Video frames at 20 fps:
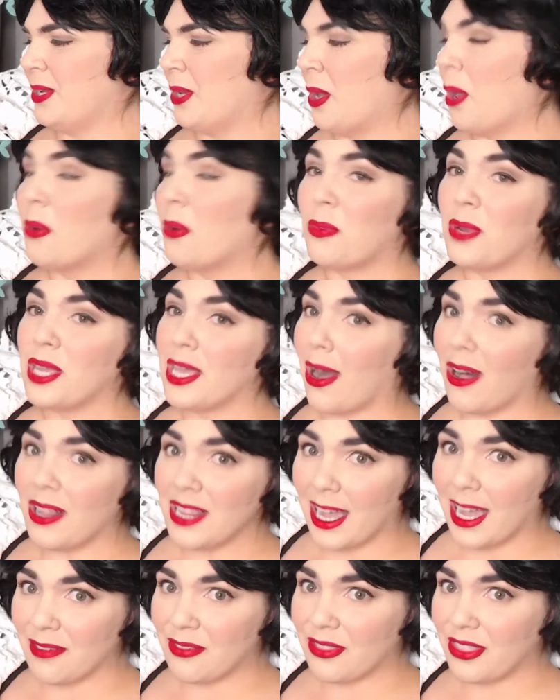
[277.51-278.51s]
"We all
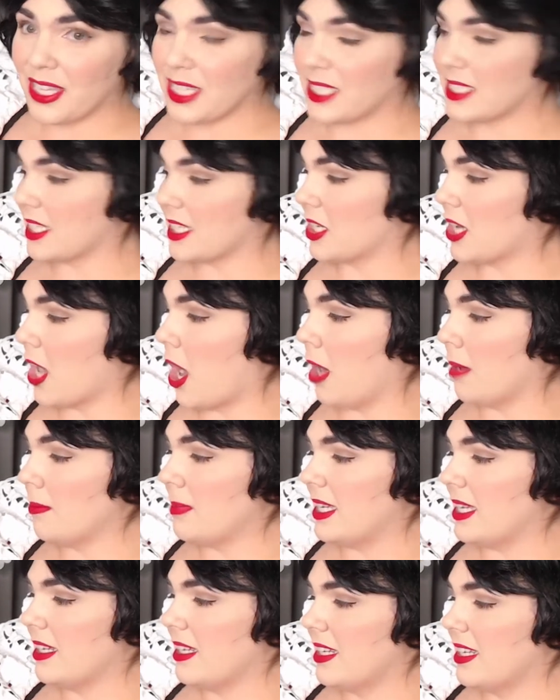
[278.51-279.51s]
have things in common.
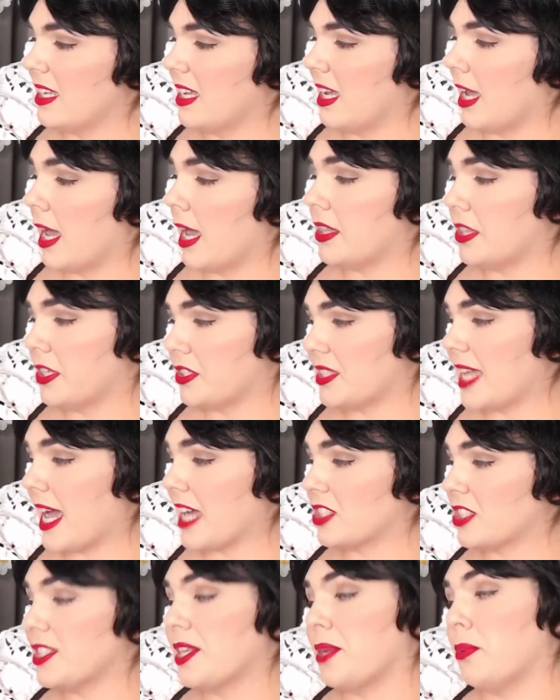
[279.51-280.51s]
And there's
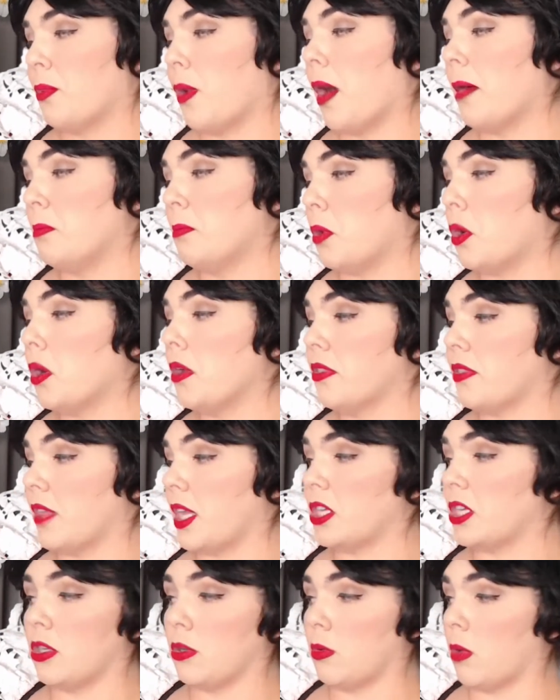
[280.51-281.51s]
actually one more thing
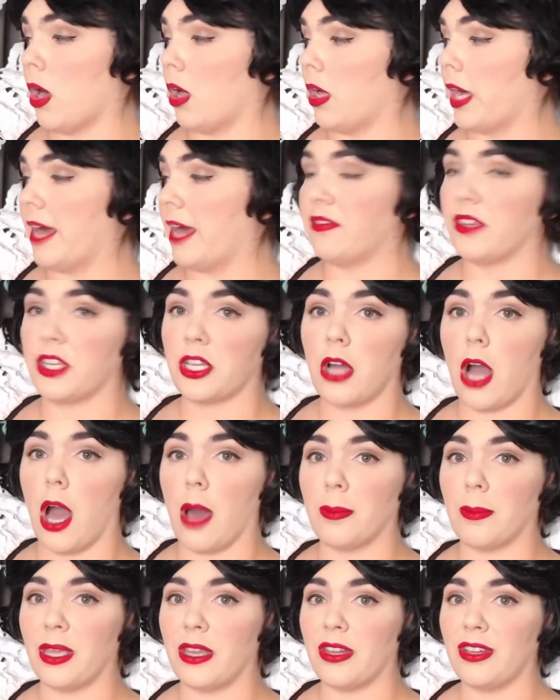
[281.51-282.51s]
you all have in
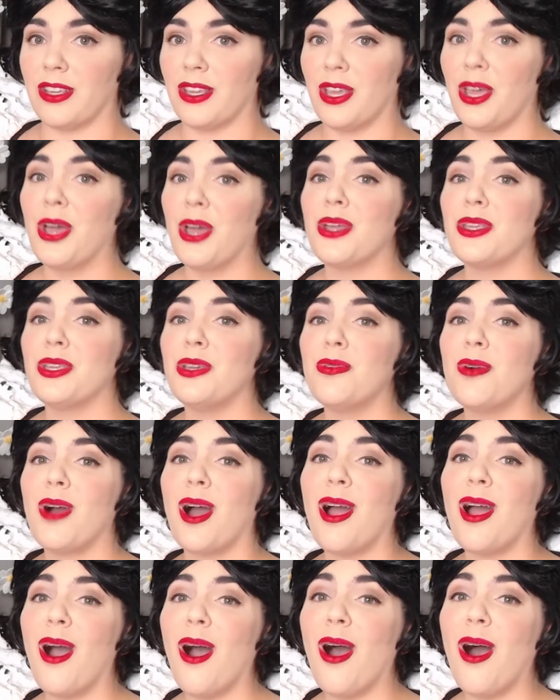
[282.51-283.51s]
common. You are
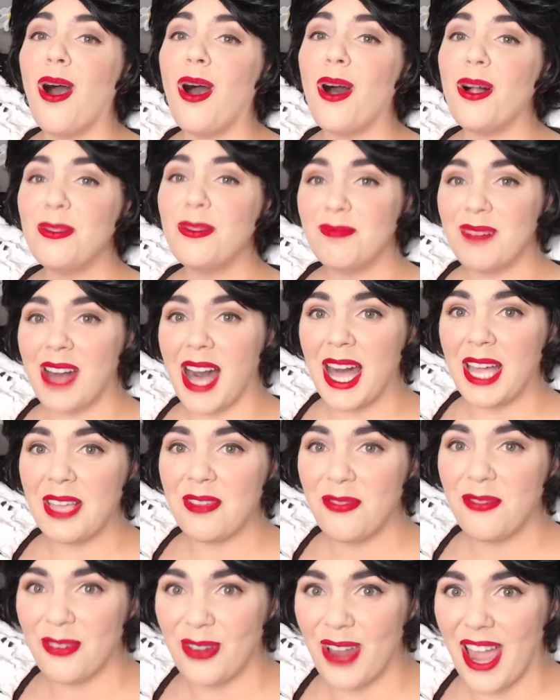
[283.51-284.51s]
all my
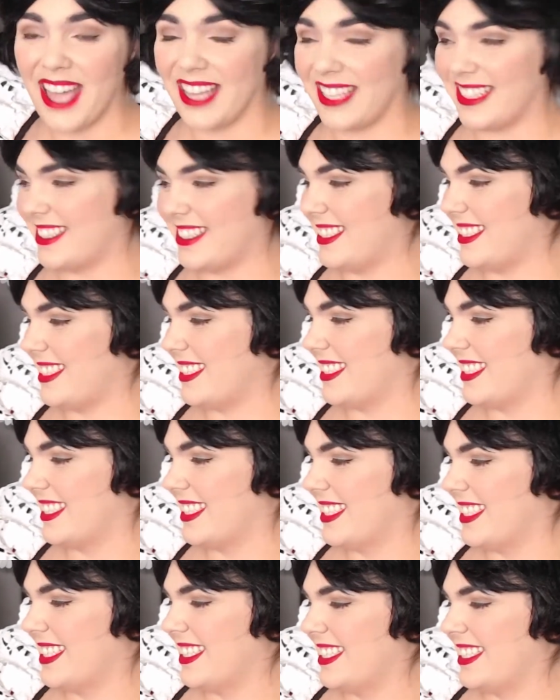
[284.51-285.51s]
friends."
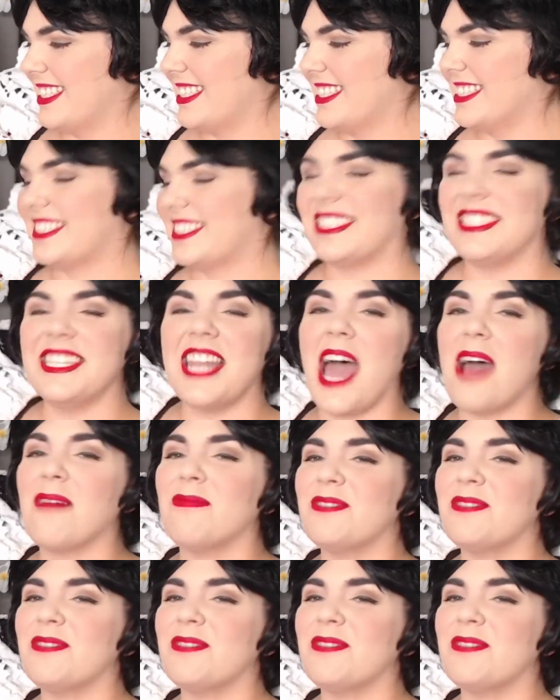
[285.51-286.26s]
"Snap!"